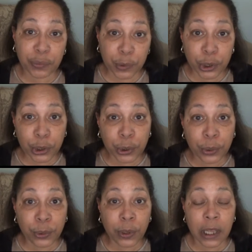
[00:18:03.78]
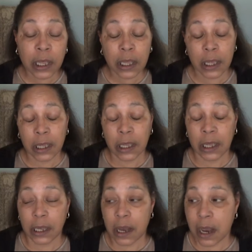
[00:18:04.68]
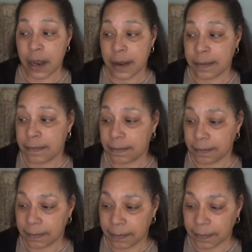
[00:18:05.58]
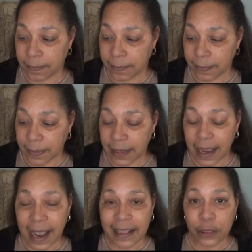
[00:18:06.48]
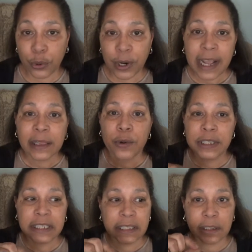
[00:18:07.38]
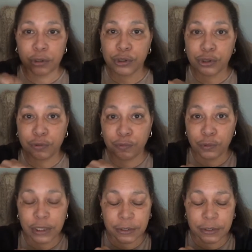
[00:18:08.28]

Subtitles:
through. I thought I lost the little screw.